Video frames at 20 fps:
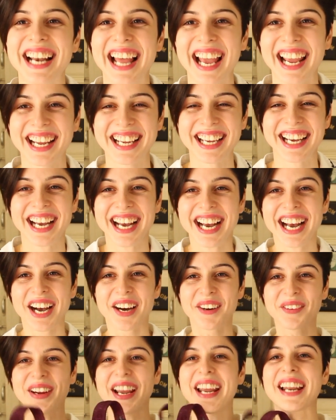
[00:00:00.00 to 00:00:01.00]
like
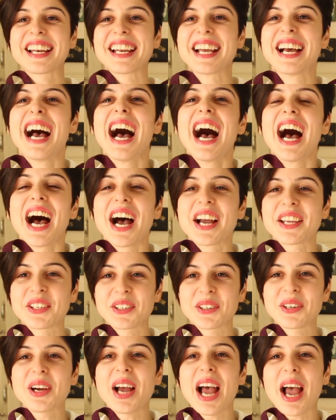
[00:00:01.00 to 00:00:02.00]
when you
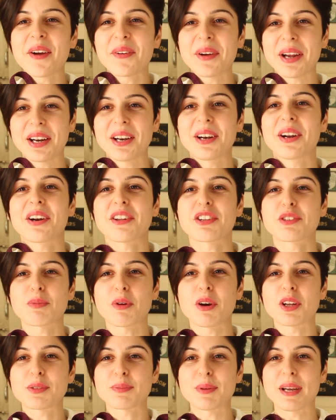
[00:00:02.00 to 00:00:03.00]
know I wear a lot of
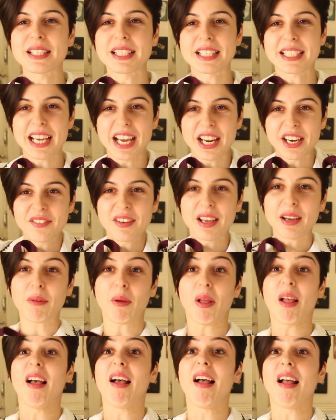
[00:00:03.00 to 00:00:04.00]
sports bras it's kind of like
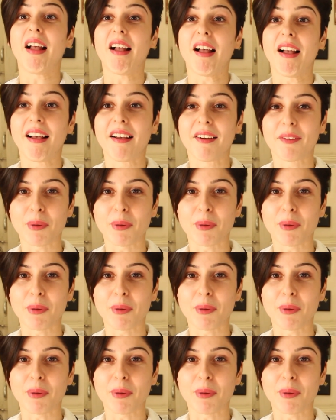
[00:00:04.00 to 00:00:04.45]
uh,